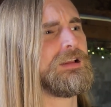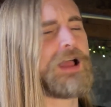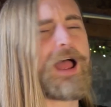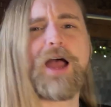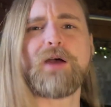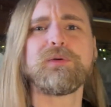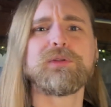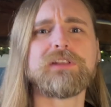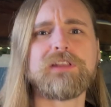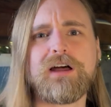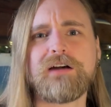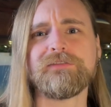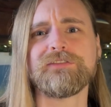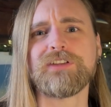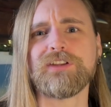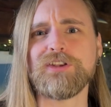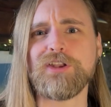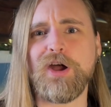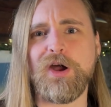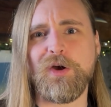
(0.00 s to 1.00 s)
I would love
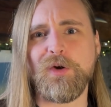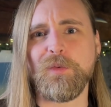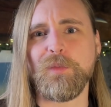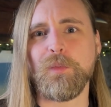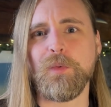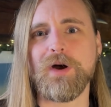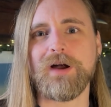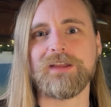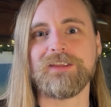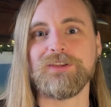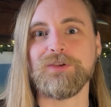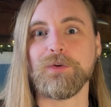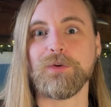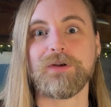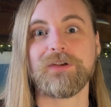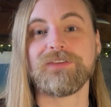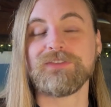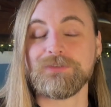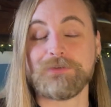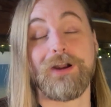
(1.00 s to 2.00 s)
to know what
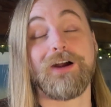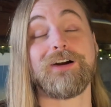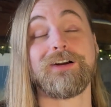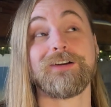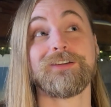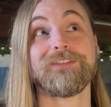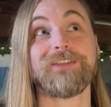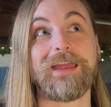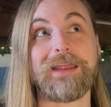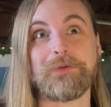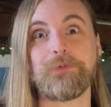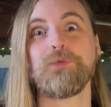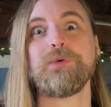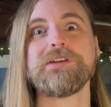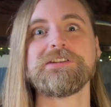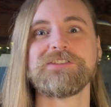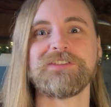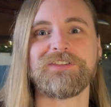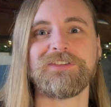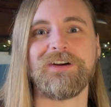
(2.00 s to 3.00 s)
your stars and
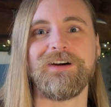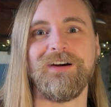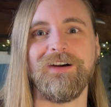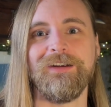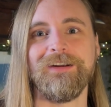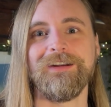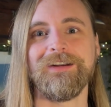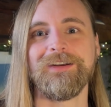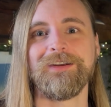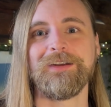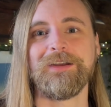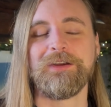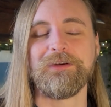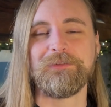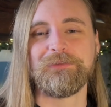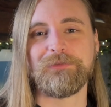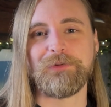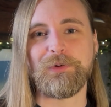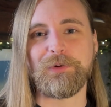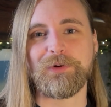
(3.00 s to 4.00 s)
wishes are
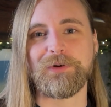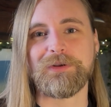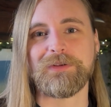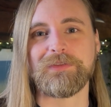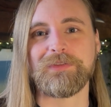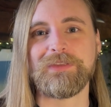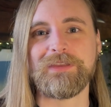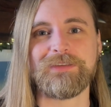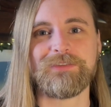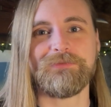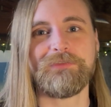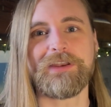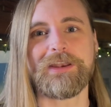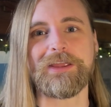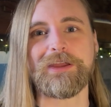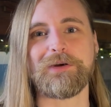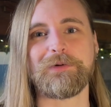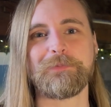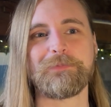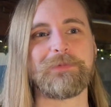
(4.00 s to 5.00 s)
for this
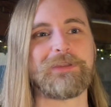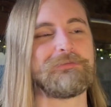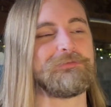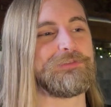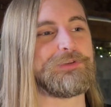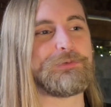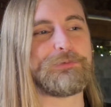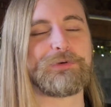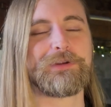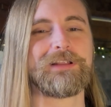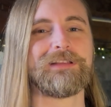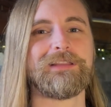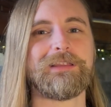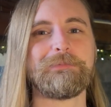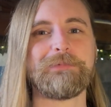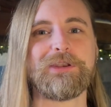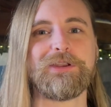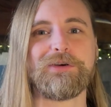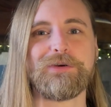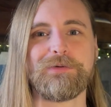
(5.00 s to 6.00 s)
video, if you want to let
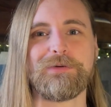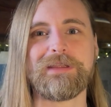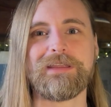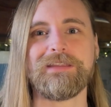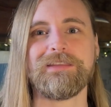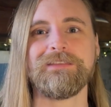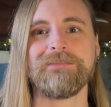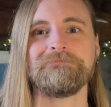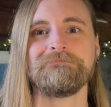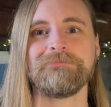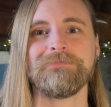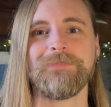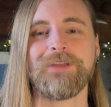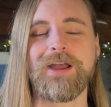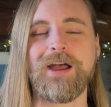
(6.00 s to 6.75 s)
me know in the